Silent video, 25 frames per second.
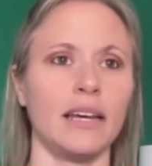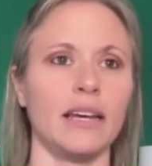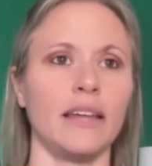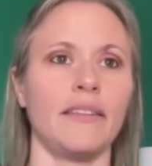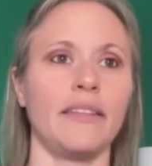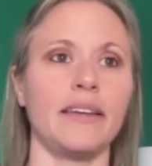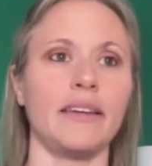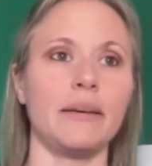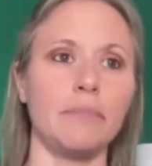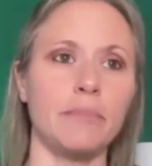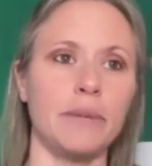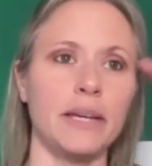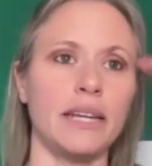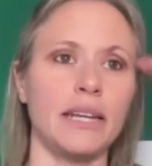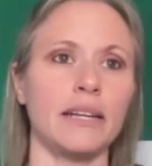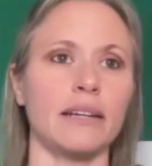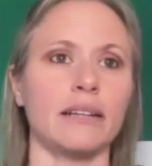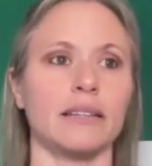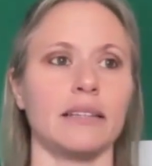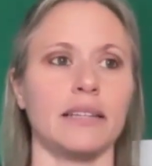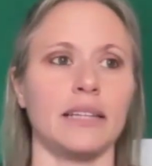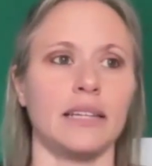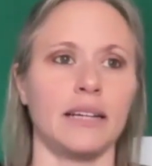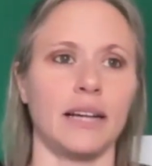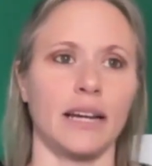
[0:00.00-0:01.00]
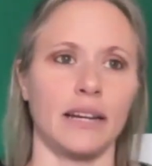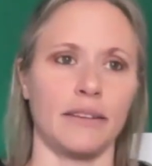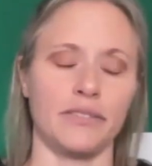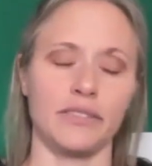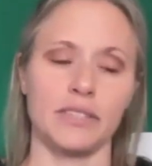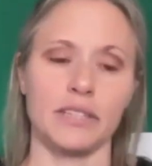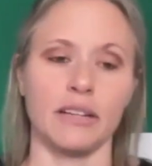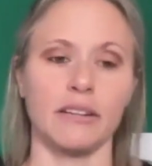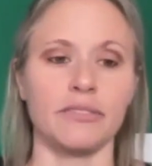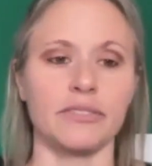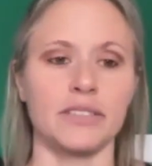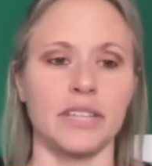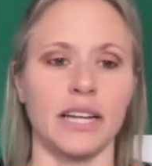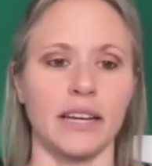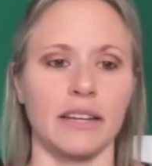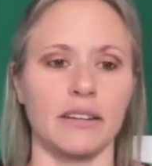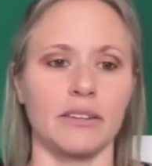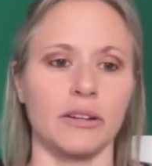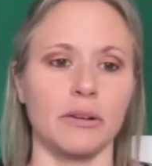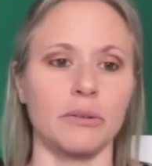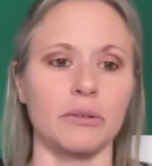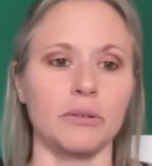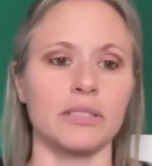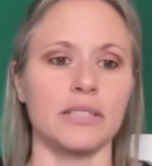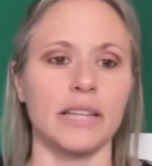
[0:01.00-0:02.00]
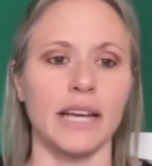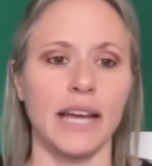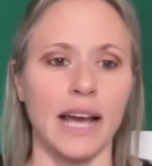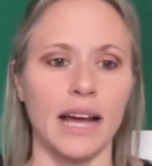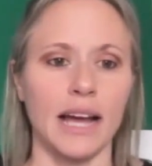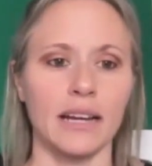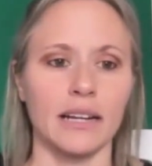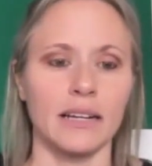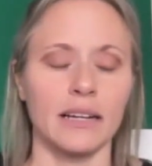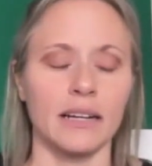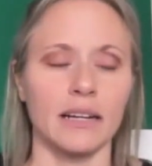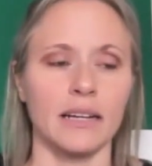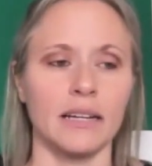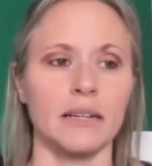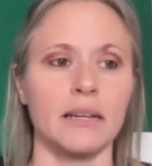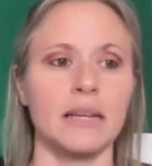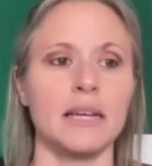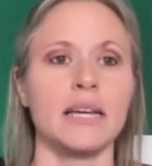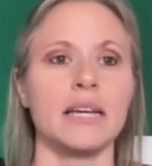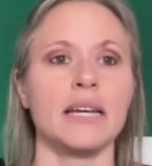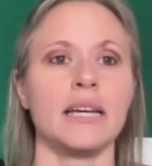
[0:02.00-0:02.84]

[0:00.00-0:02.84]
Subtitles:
They immediately kind of self-diagnose sciatica.